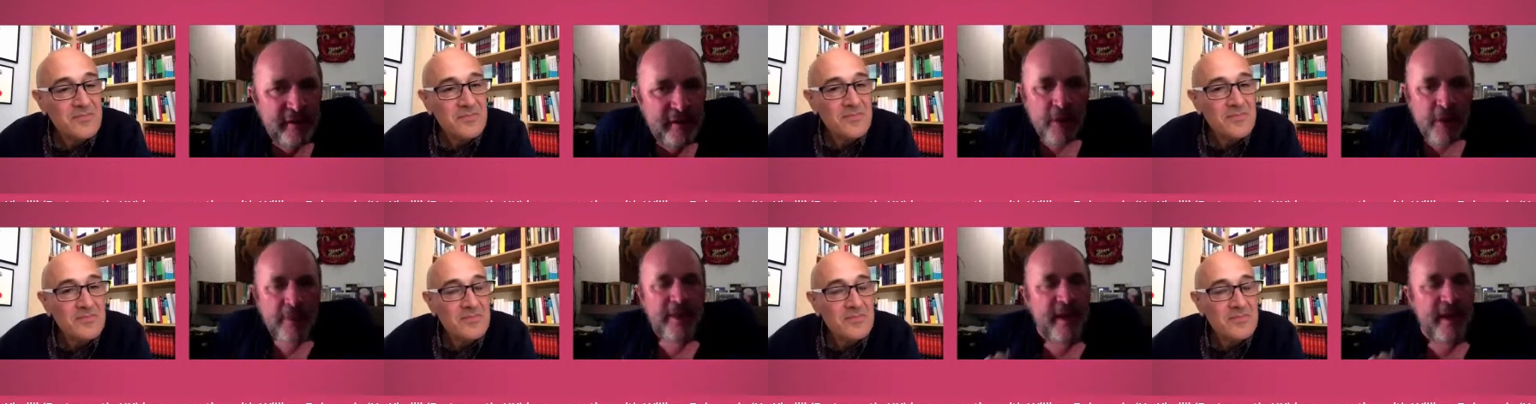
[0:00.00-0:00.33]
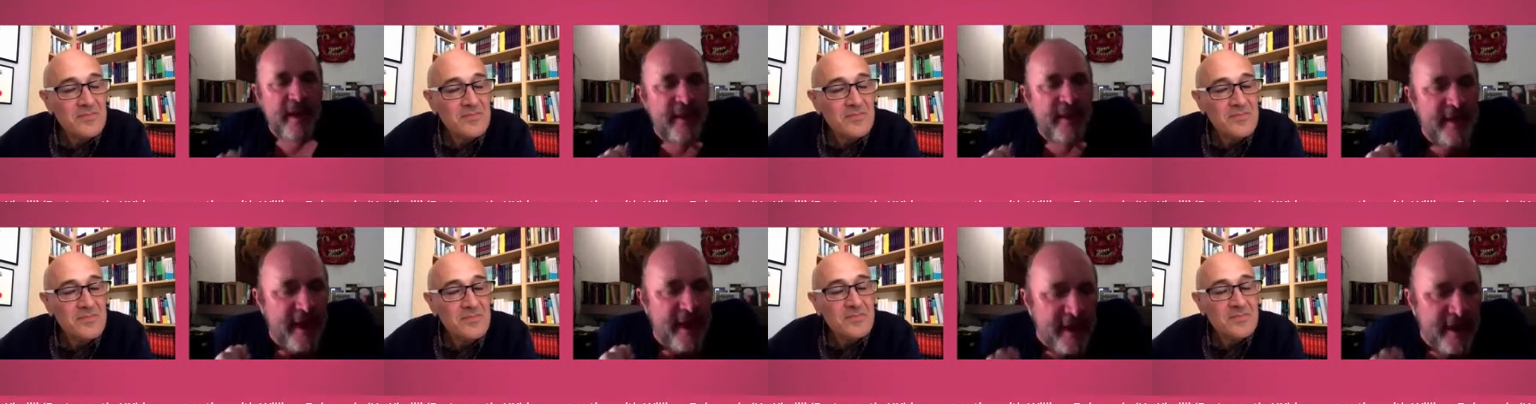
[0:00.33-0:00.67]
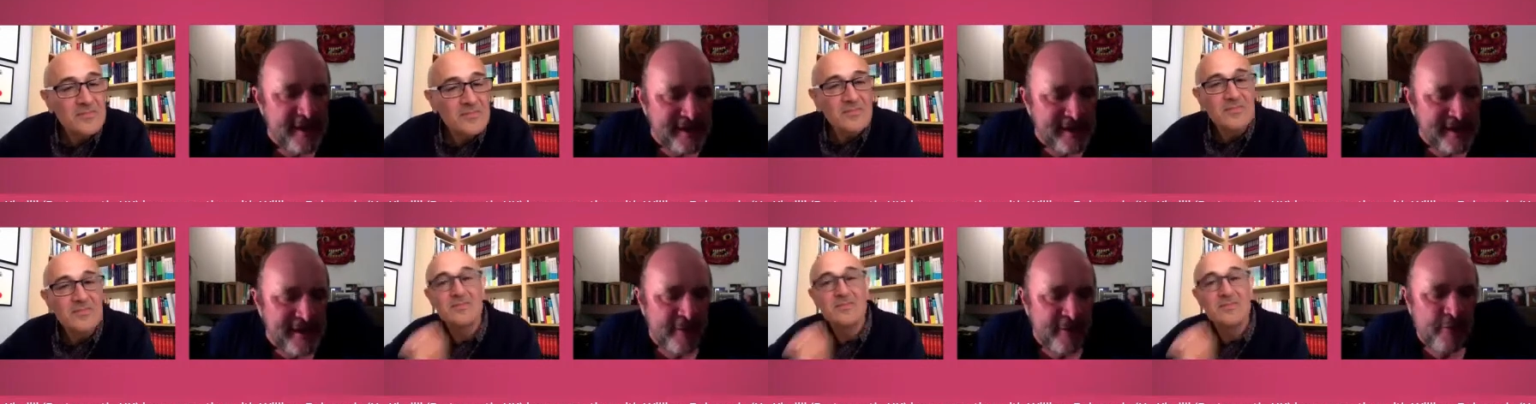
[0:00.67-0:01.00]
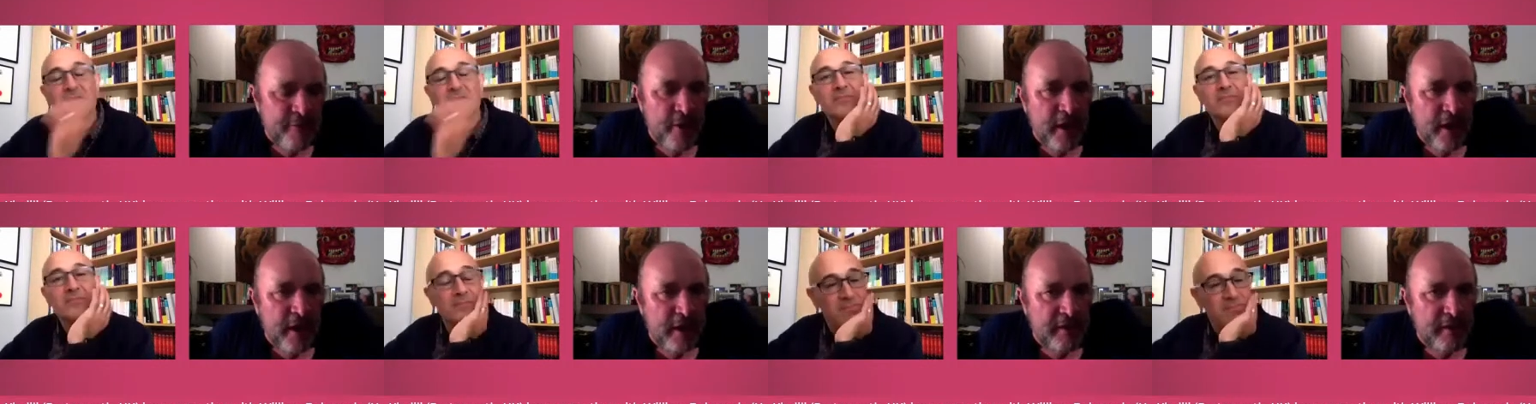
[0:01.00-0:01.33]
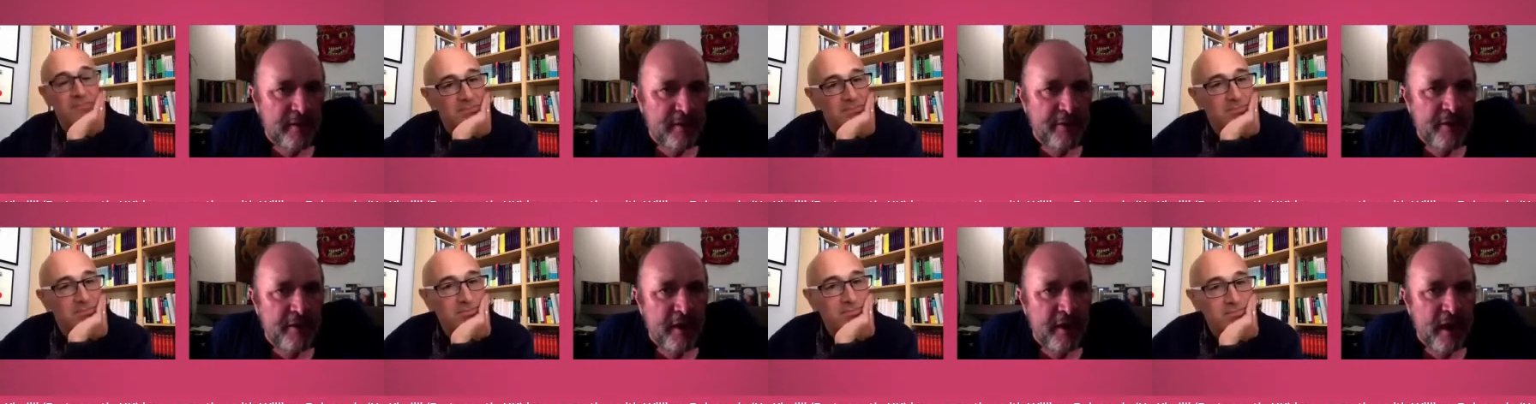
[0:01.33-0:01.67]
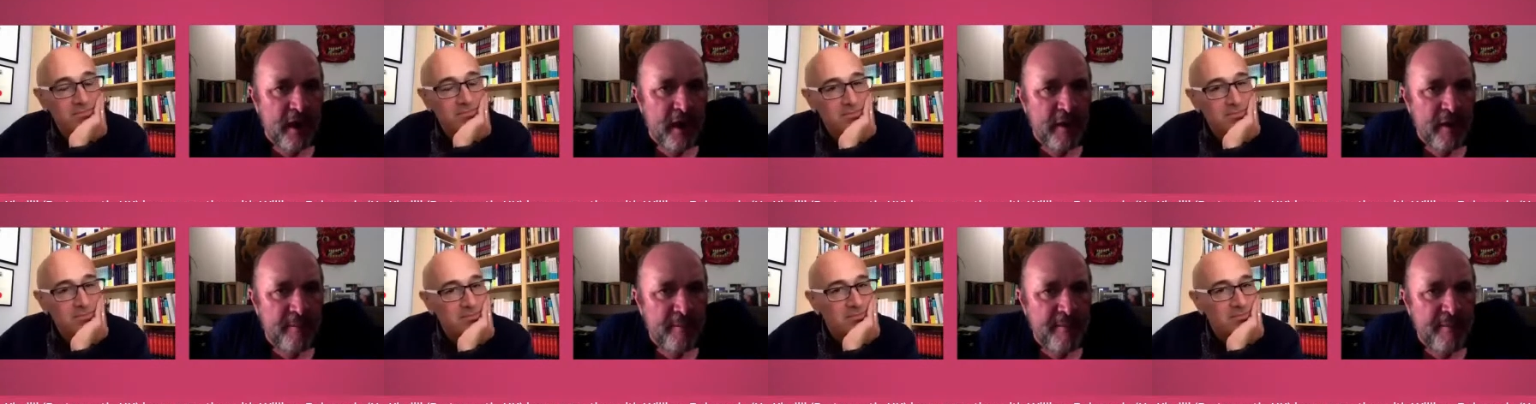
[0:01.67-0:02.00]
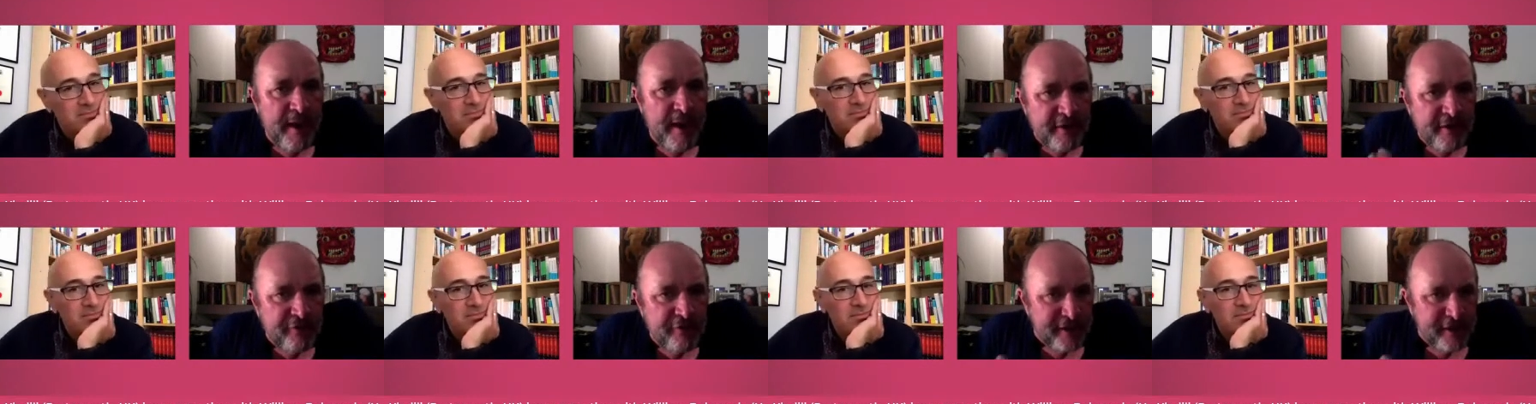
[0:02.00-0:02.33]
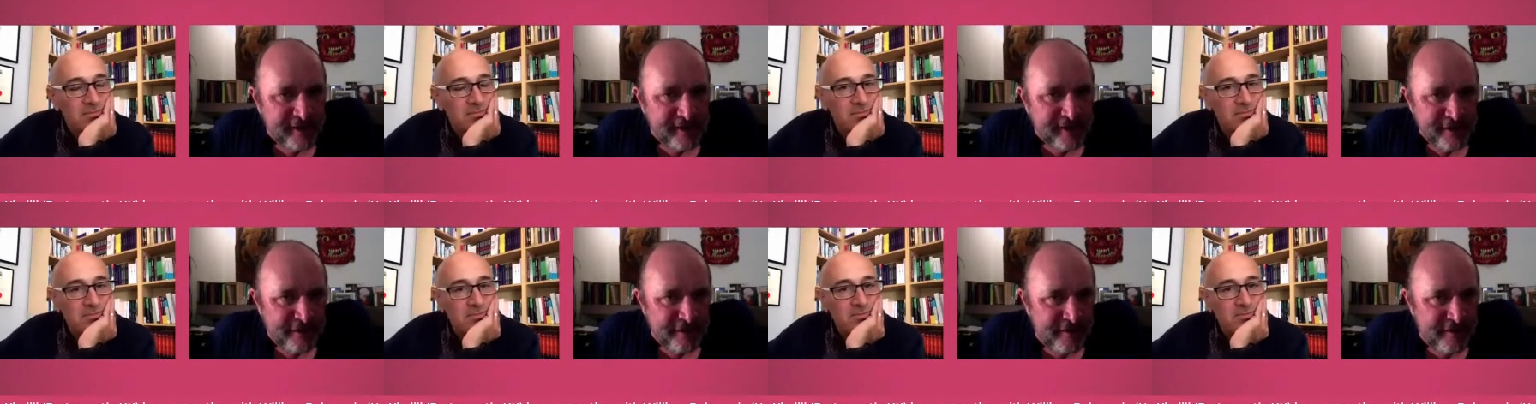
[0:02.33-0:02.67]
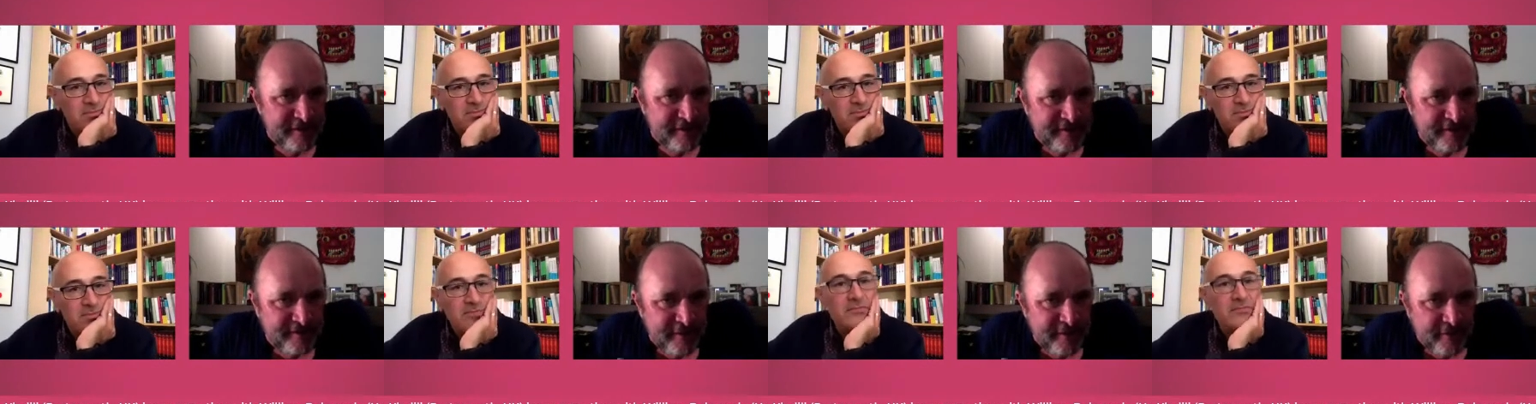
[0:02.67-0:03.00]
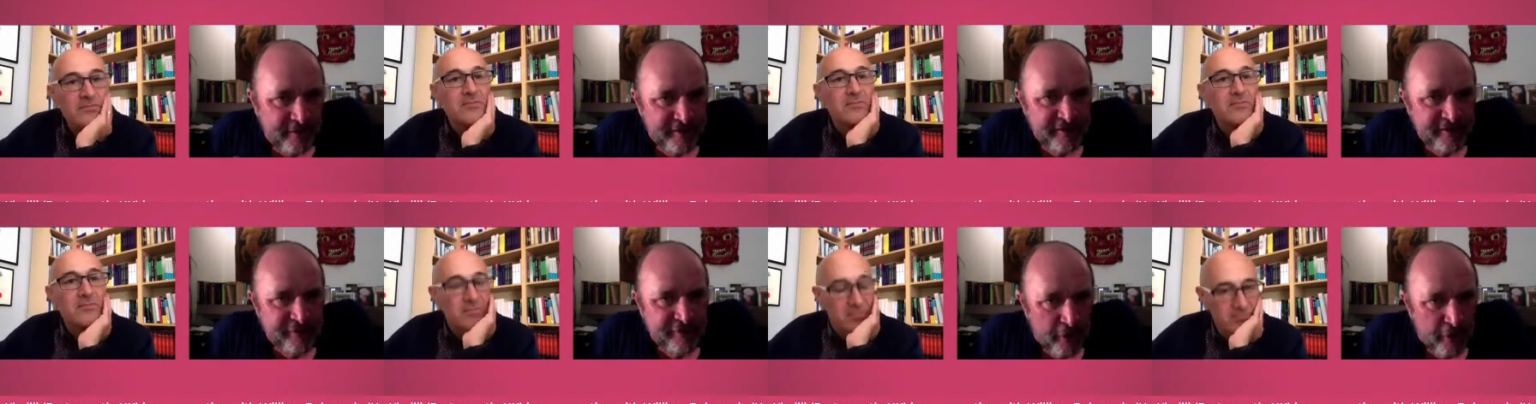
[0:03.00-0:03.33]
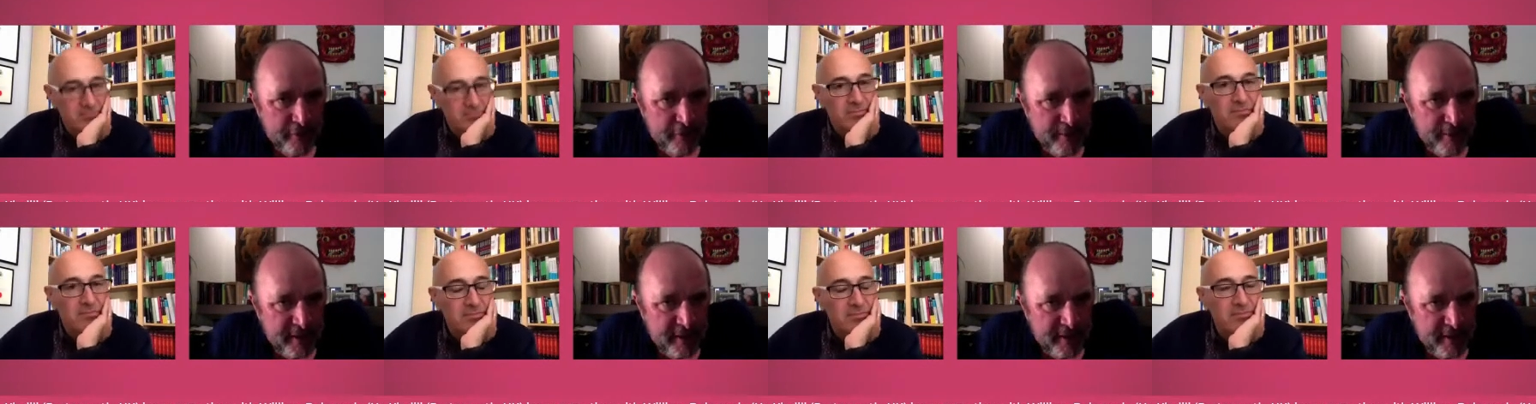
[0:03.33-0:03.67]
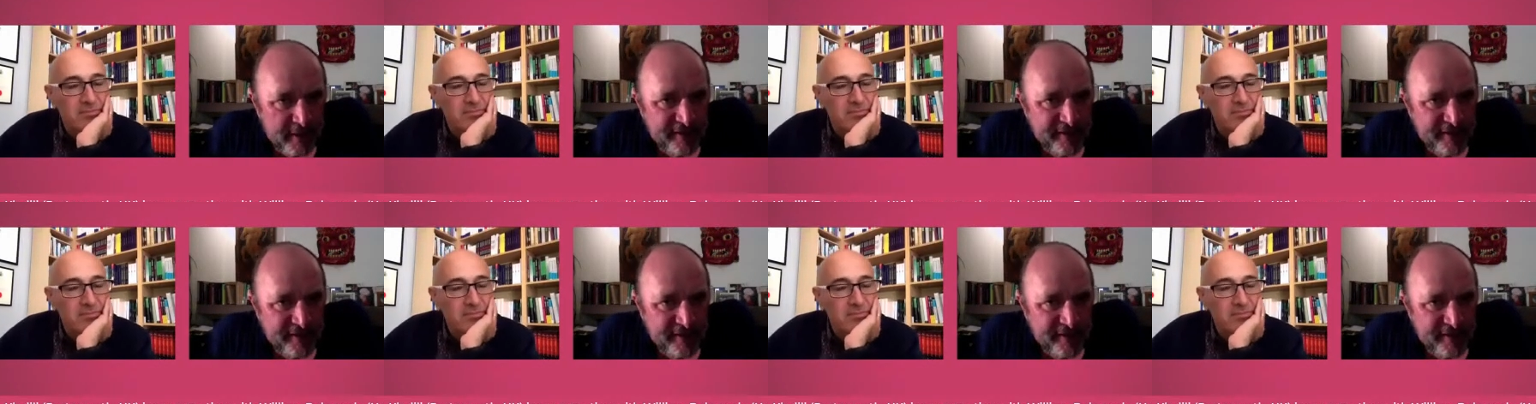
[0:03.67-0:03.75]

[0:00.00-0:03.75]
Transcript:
Speaker 1: you know, in the ancient world, there are many traditions of astronomy.